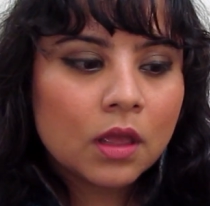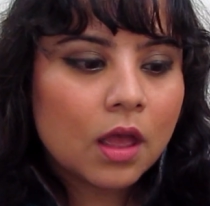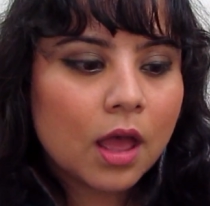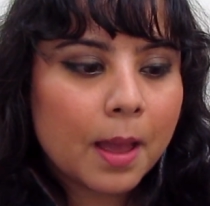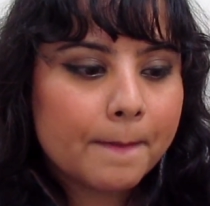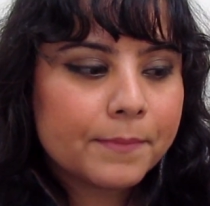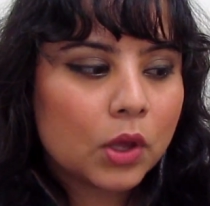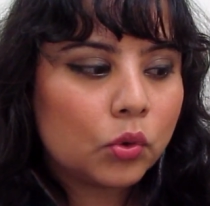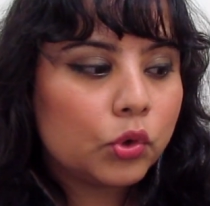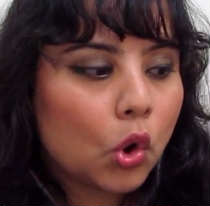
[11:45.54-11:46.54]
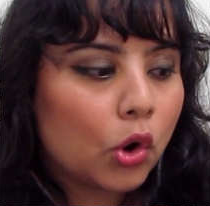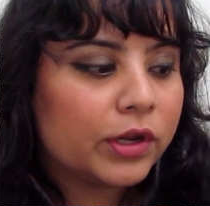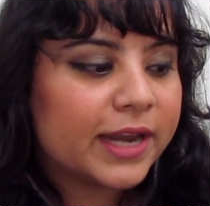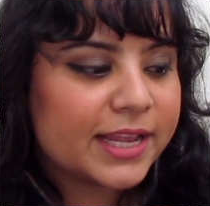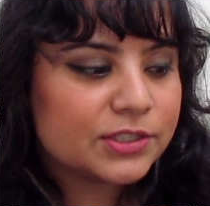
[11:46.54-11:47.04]
a good
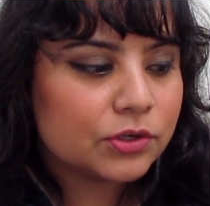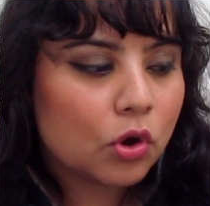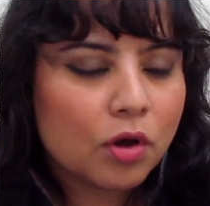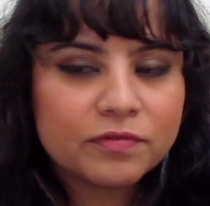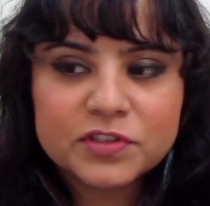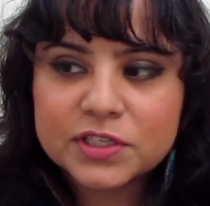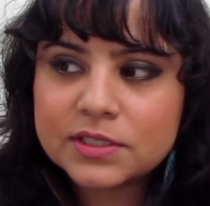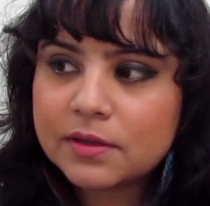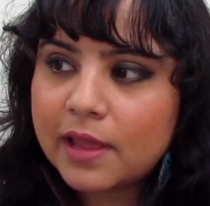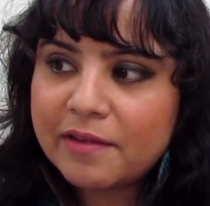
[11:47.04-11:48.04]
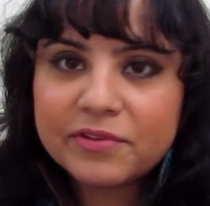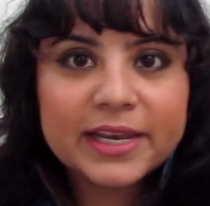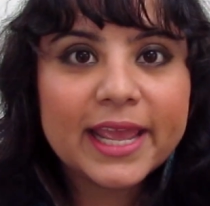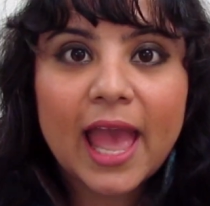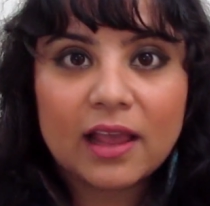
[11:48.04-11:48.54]
organizer of just
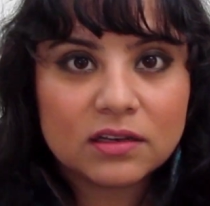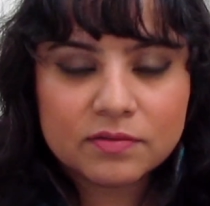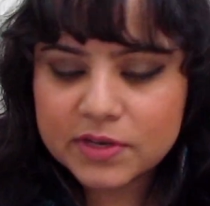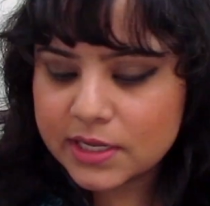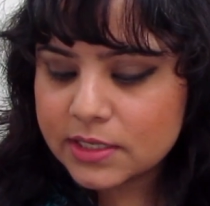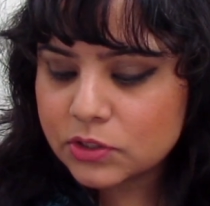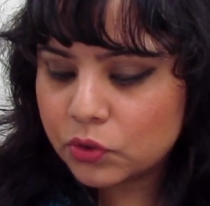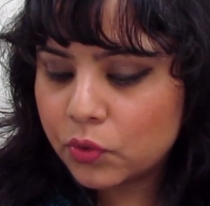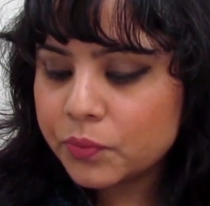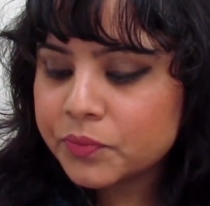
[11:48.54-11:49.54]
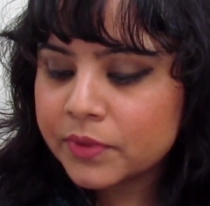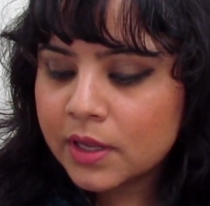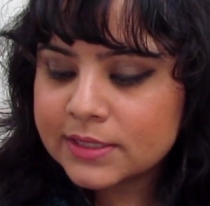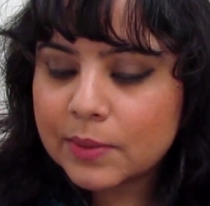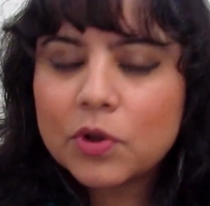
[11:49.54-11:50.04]
everyday activities, you know,
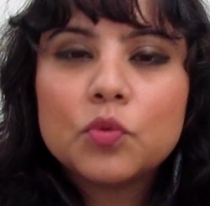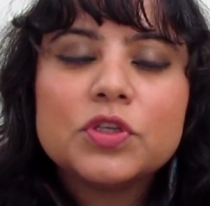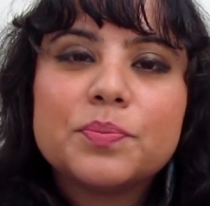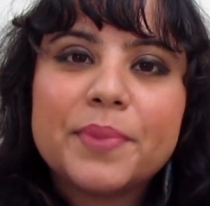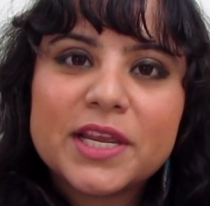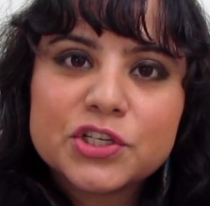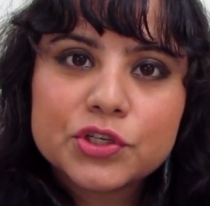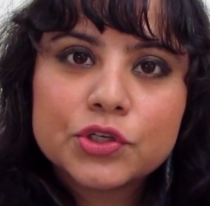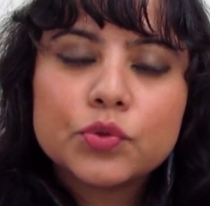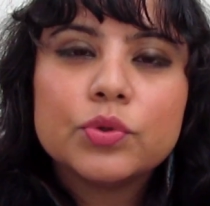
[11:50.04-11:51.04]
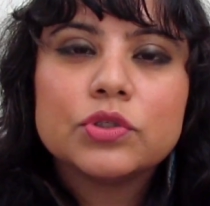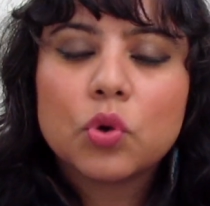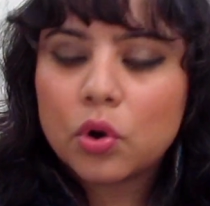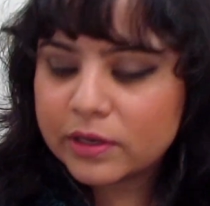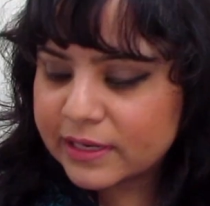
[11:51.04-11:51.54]
someone who is patient, who is
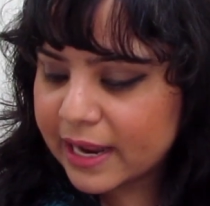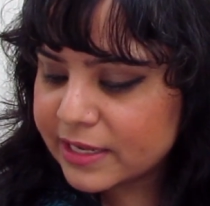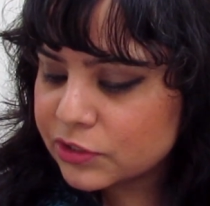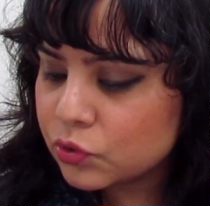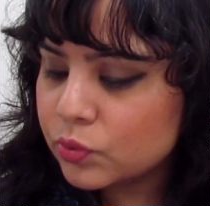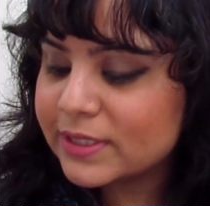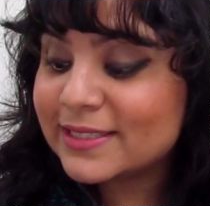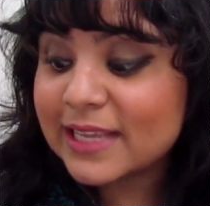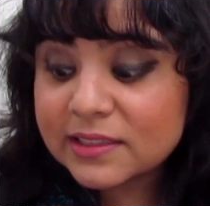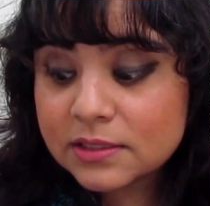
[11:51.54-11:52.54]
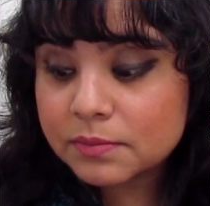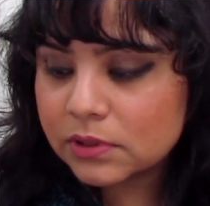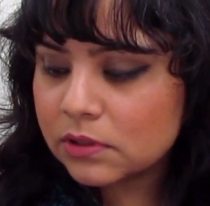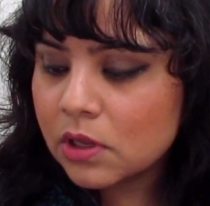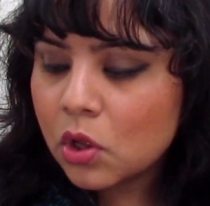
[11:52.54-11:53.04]
organized, who is
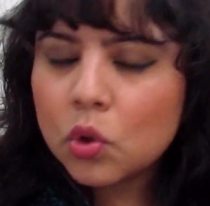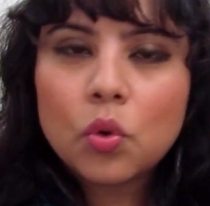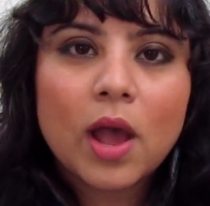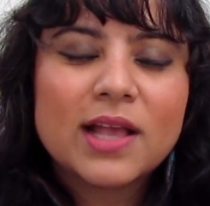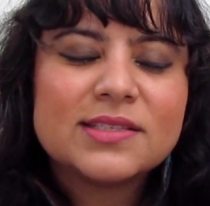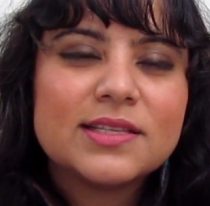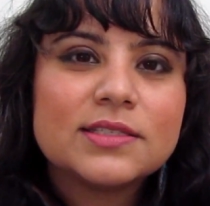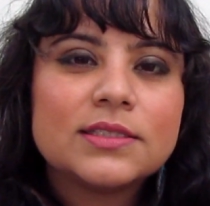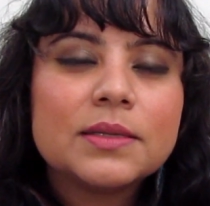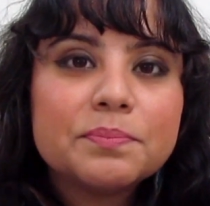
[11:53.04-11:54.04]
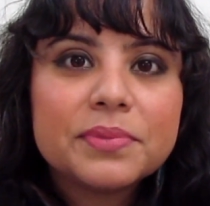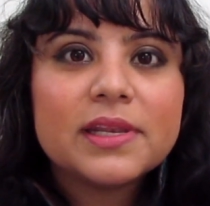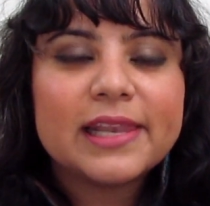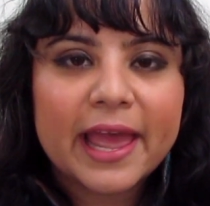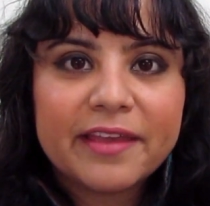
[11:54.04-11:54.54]
sensible, who has this simple
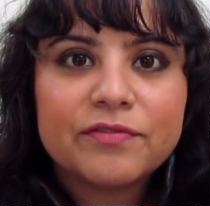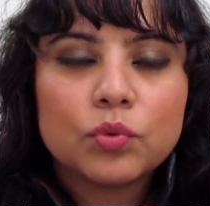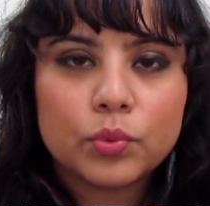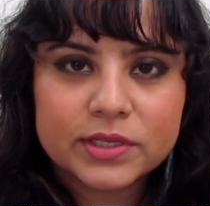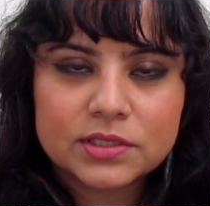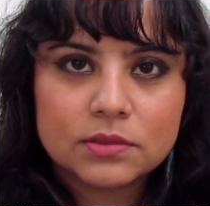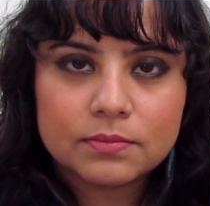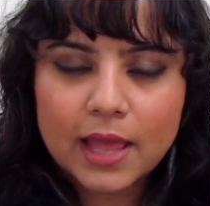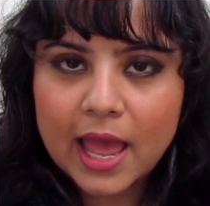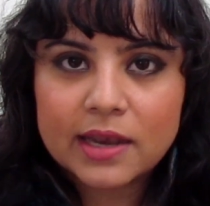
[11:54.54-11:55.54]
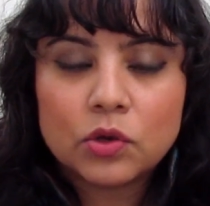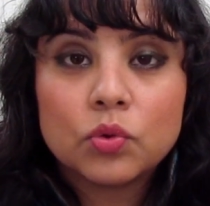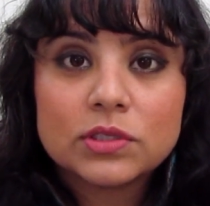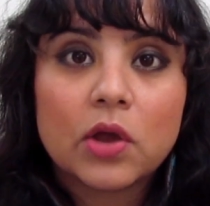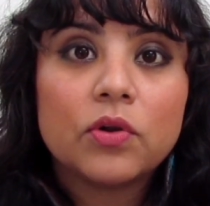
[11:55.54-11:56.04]
life wisdom and
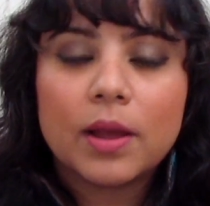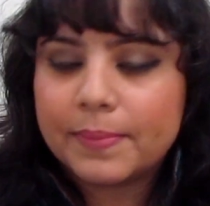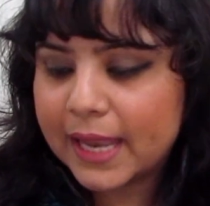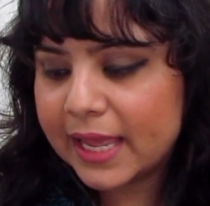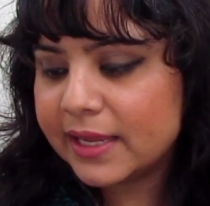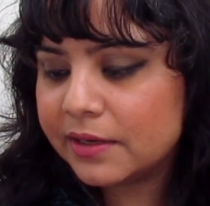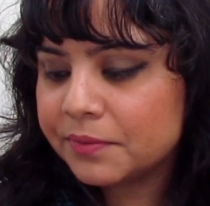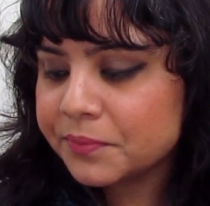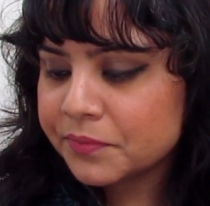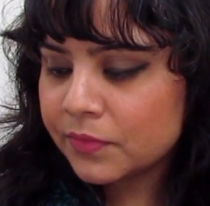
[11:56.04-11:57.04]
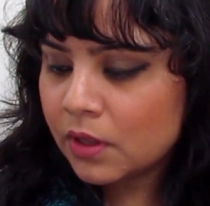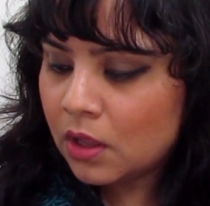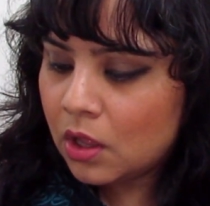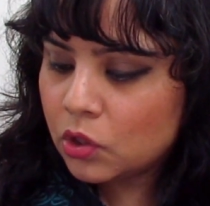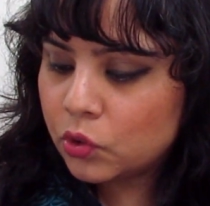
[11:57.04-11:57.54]
knows how to apply it.
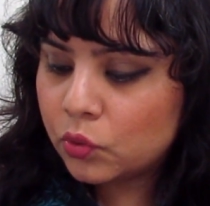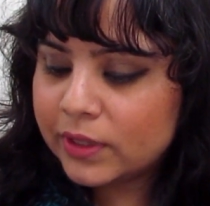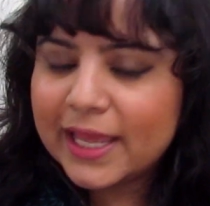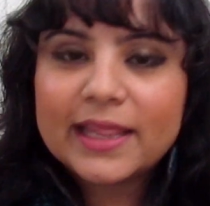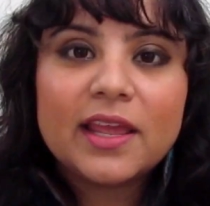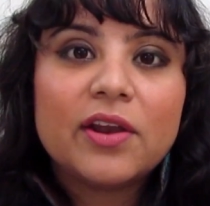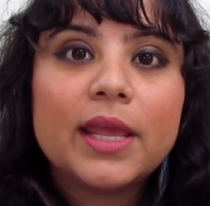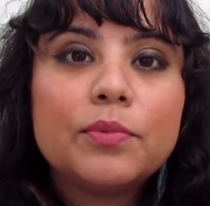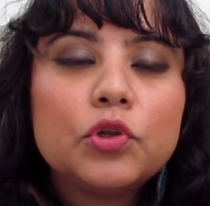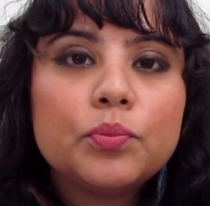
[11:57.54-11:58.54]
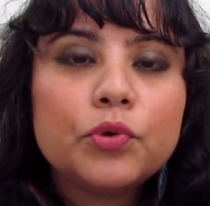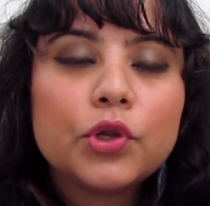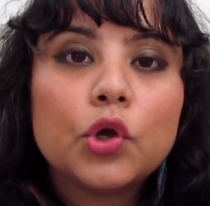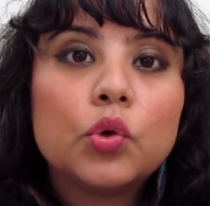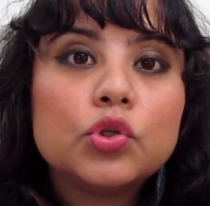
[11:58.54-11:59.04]
You know, they are able to
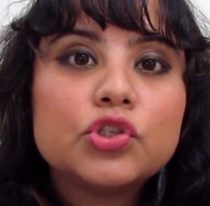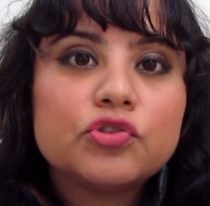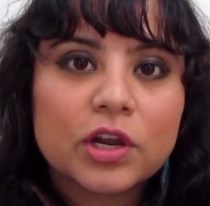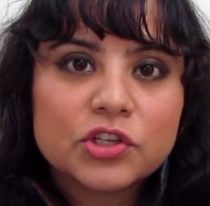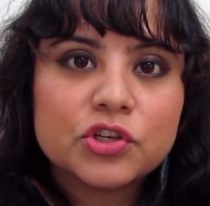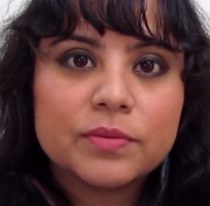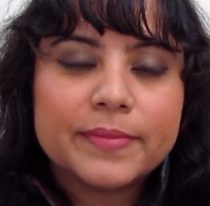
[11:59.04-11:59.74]
put a good structure